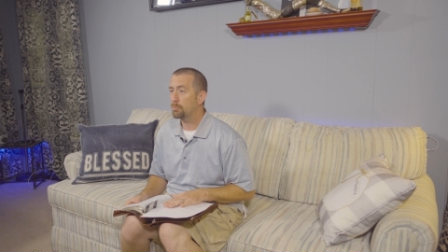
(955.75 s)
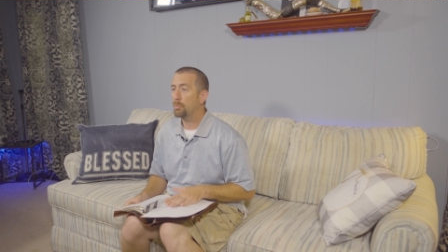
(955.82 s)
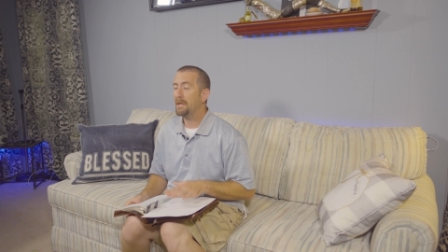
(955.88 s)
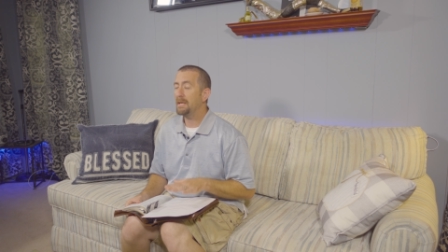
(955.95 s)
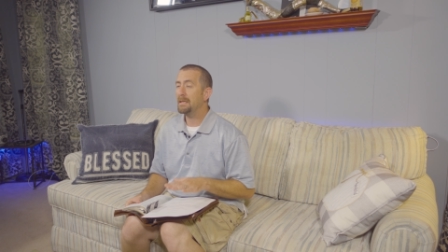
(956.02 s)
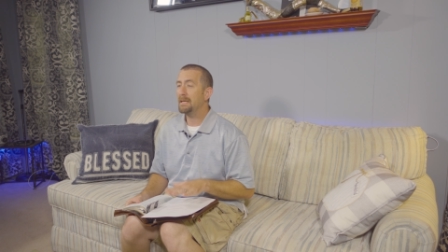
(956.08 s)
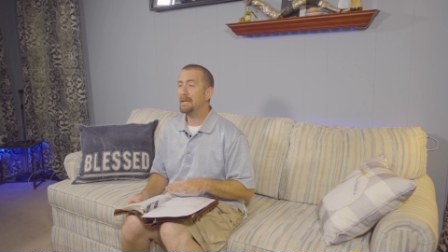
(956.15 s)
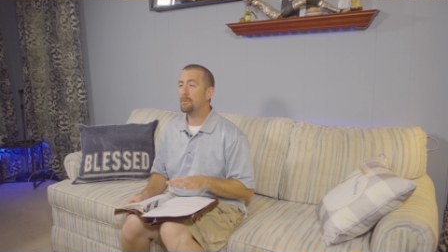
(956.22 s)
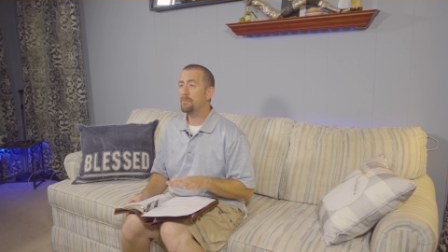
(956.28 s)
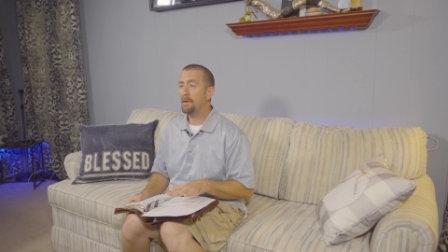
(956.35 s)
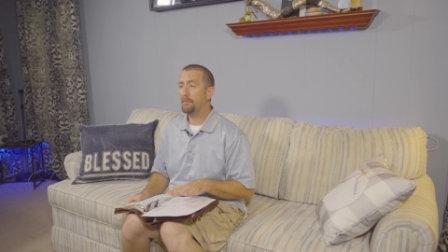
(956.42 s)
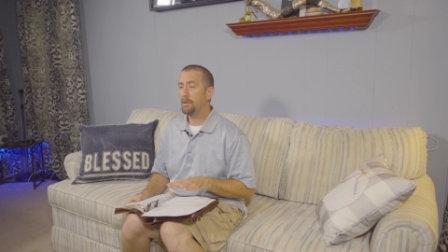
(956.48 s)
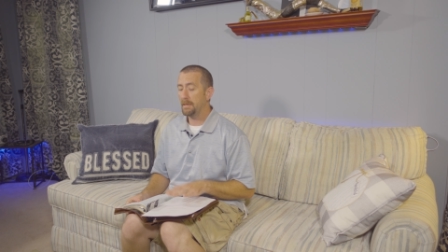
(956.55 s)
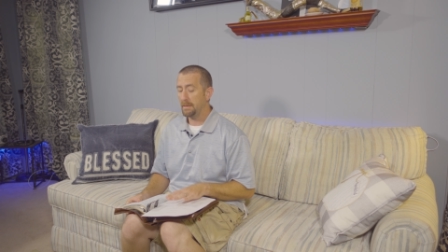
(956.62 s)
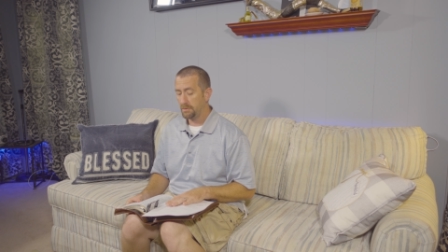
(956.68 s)
We need
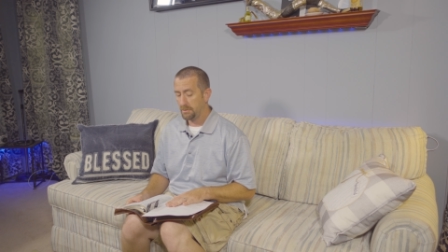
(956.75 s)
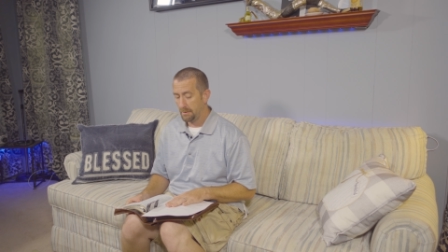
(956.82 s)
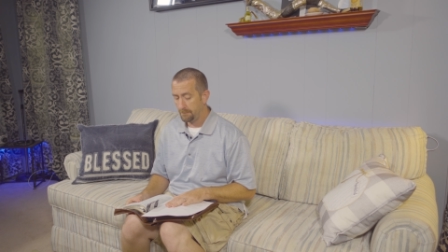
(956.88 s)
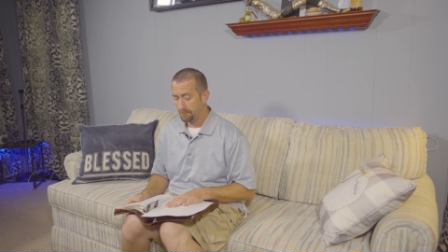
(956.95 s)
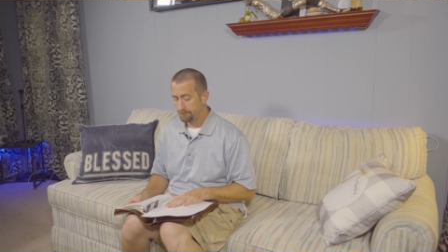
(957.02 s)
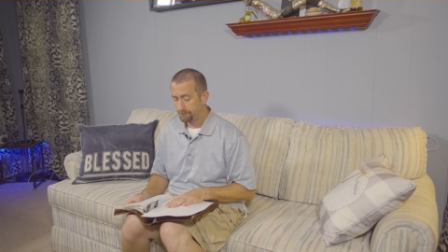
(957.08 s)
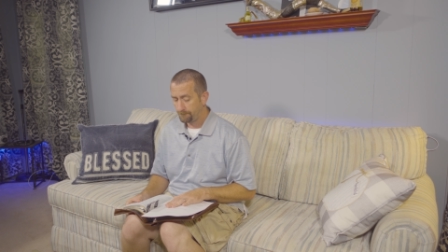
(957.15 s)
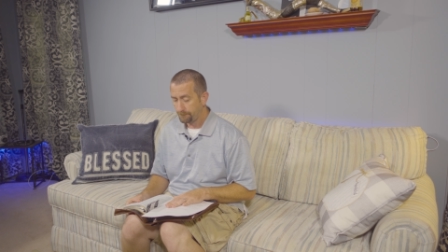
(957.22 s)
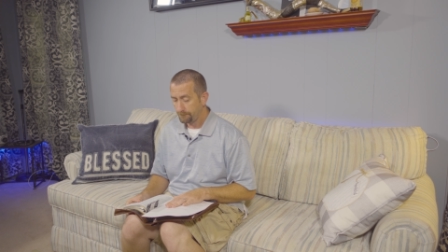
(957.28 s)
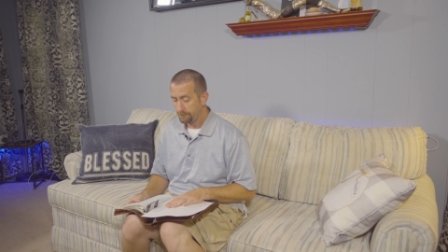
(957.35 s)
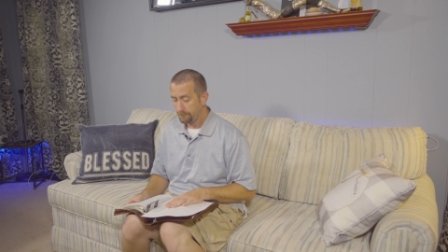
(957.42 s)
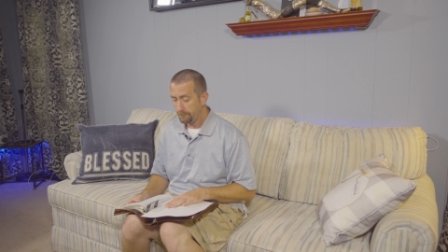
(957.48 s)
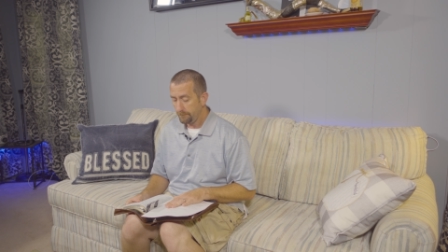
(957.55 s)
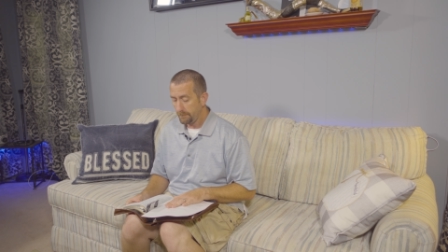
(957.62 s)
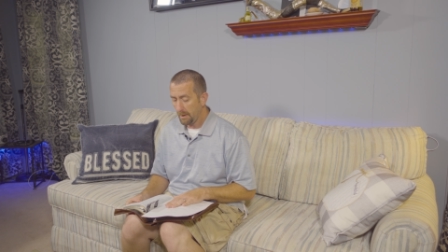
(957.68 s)
revelation
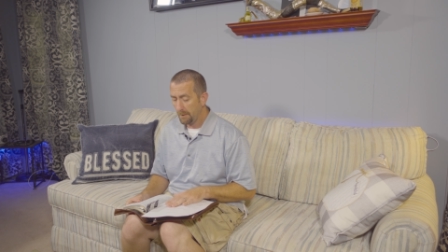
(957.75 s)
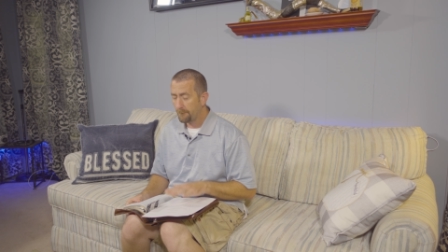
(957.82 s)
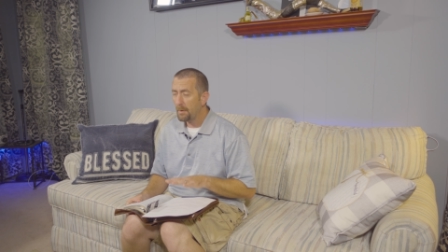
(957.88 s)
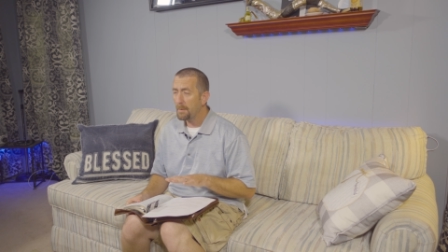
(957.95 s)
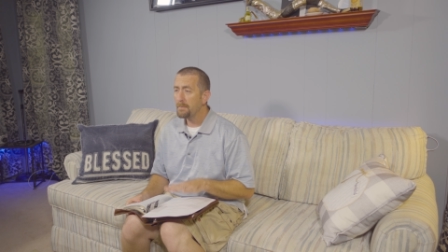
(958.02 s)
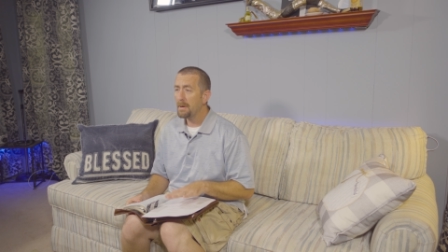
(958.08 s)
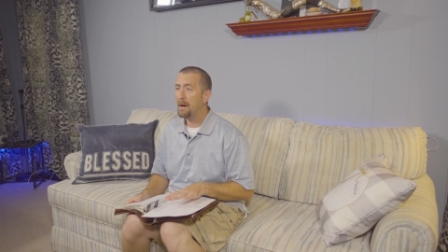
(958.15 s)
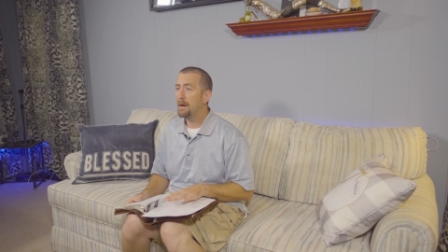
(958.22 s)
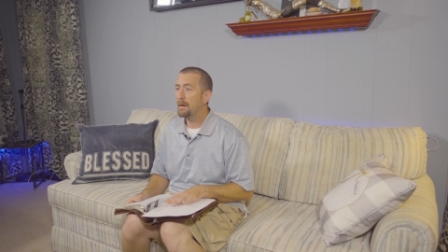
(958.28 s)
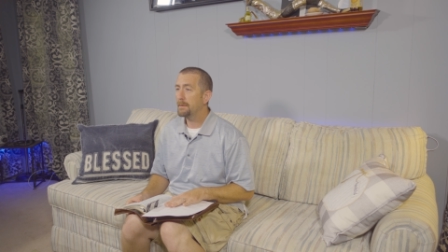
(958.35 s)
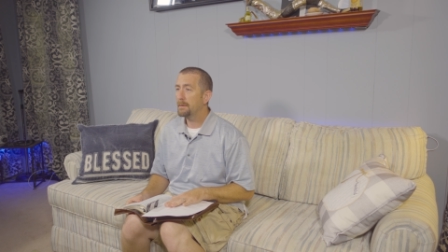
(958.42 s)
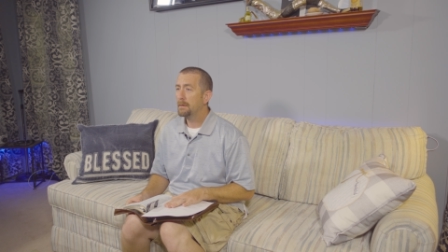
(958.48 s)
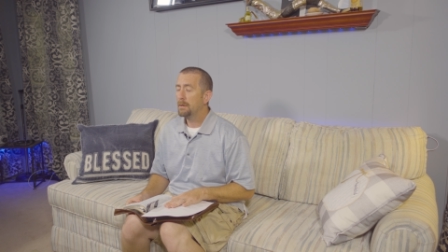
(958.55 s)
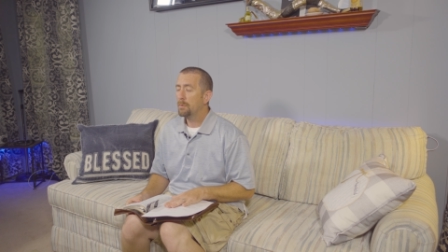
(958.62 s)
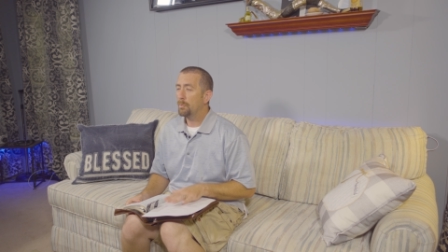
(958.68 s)
from God.